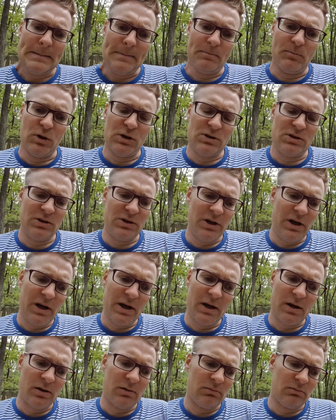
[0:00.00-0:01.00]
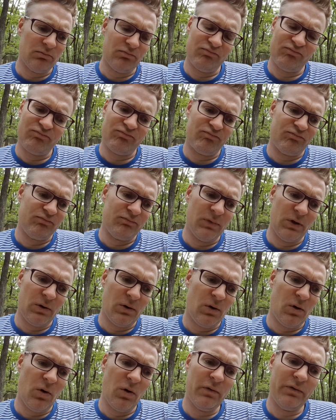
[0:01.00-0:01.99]
But yeah, you
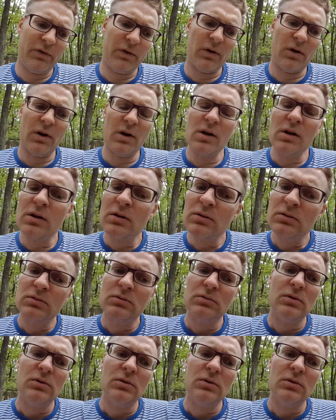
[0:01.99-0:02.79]
know, overall